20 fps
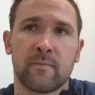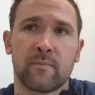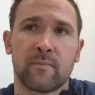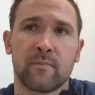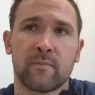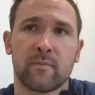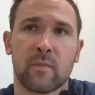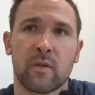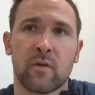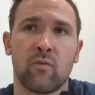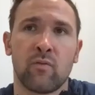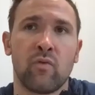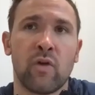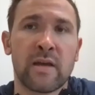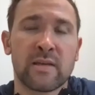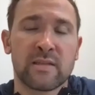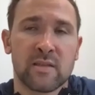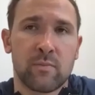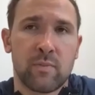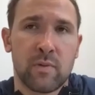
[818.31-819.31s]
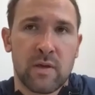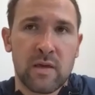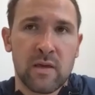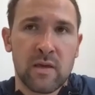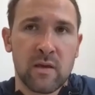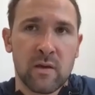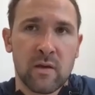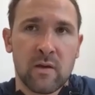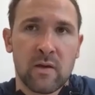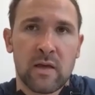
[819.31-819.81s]
recipe
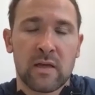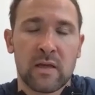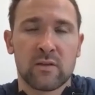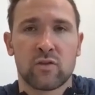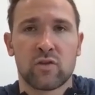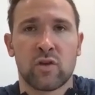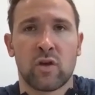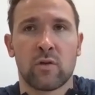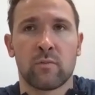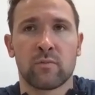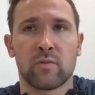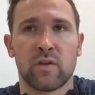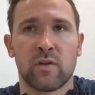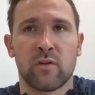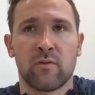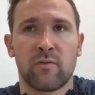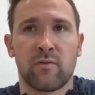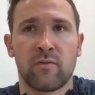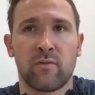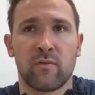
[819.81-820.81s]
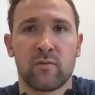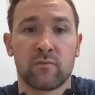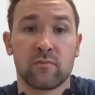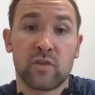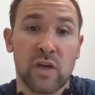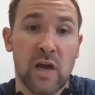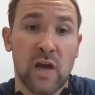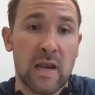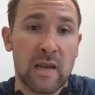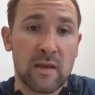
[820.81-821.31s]
in terms of
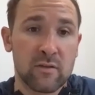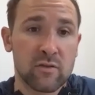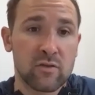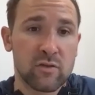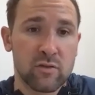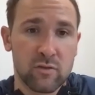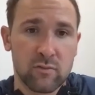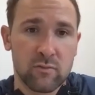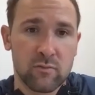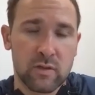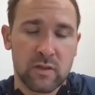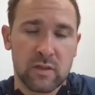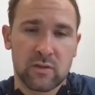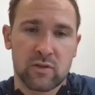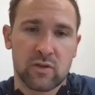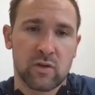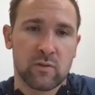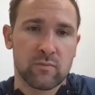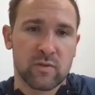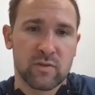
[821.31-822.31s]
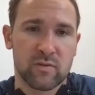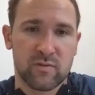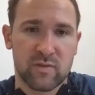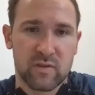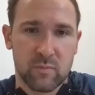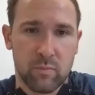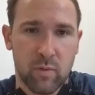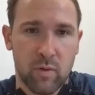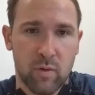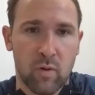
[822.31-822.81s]
challenge, in terms of
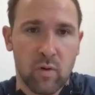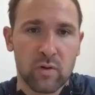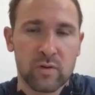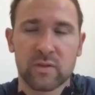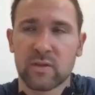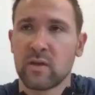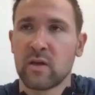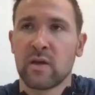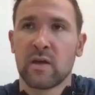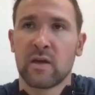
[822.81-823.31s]
support,